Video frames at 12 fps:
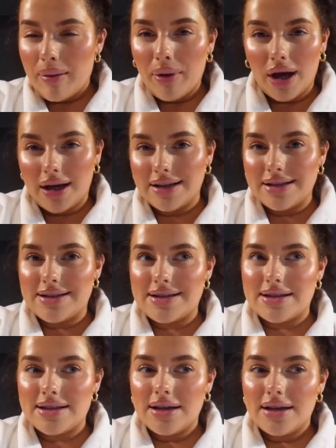
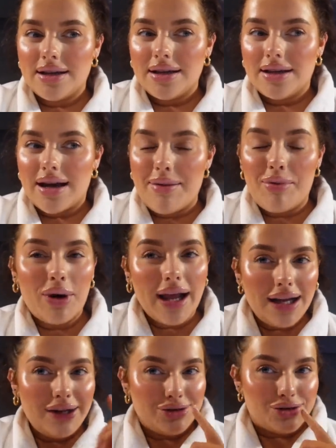because I bought like
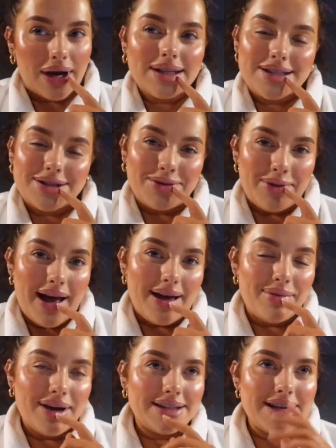a little dress to wear
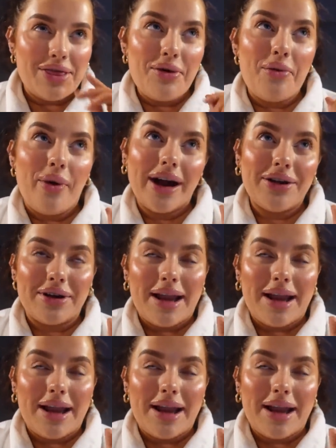because I thought, why not?